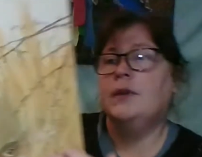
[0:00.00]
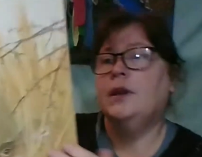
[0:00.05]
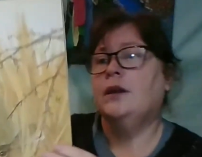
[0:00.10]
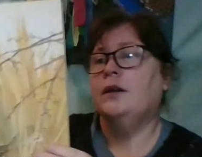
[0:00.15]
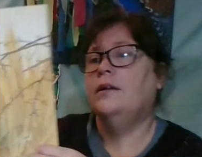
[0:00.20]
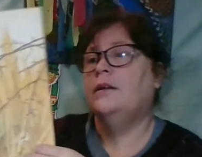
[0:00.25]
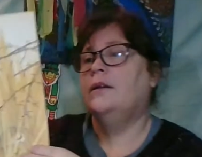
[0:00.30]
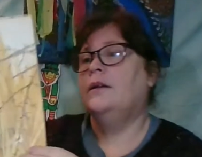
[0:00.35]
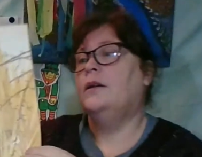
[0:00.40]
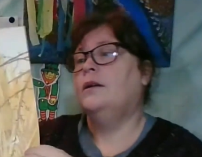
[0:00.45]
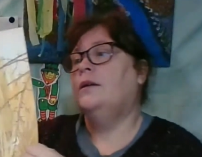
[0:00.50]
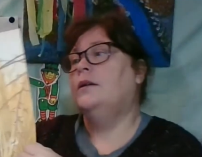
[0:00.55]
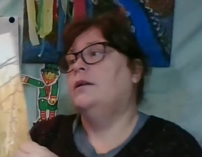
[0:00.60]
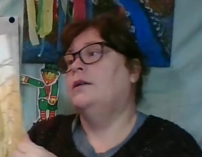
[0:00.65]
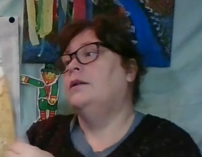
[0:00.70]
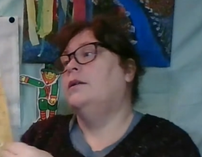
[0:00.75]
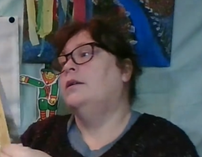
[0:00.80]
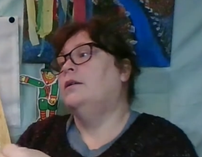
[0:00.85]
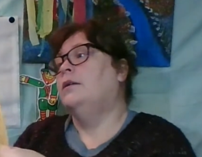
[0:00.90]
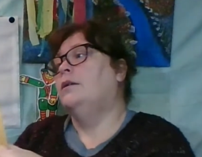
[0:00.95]

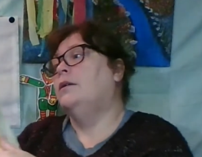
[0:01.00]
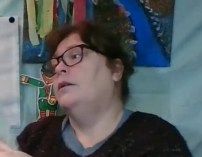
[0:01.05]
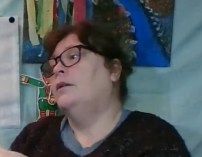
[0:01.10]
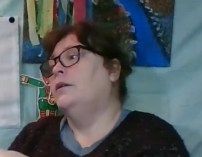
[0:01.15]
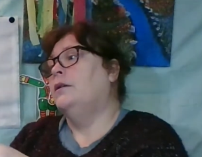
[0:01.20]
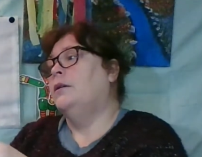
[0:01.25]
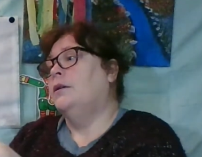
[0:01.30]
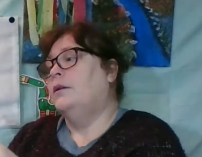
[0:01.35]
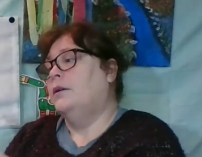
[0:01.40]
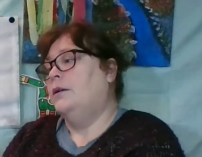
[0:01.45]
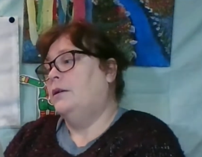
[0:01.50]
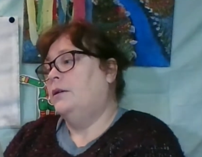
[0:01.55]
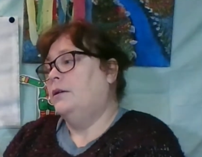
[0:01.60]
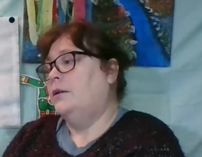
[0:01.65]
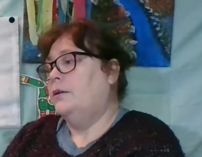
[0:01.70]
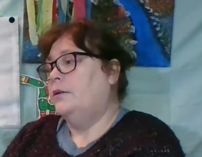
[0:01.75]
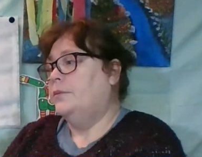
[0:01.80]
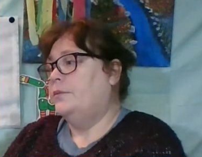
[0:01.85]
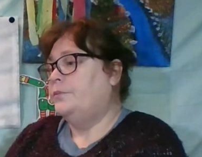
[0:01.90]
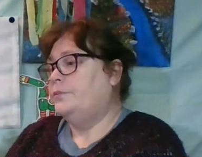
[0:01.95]

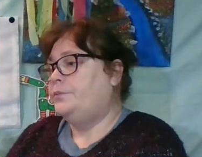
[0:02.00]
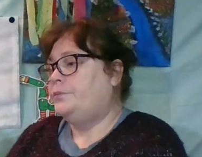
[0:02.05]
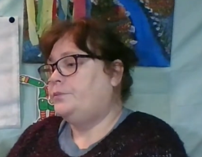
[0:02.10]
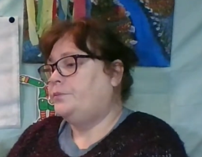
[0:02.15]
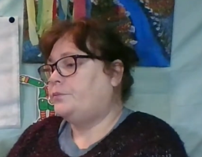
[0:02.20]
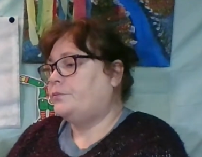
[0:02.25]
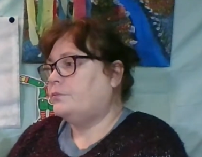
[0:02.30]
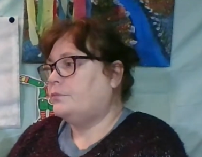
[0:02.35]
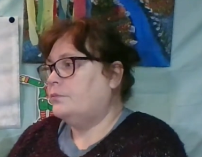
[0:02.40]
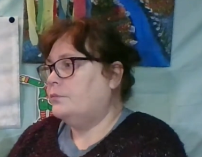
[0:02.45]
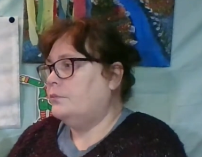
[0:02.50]
(no one is talking)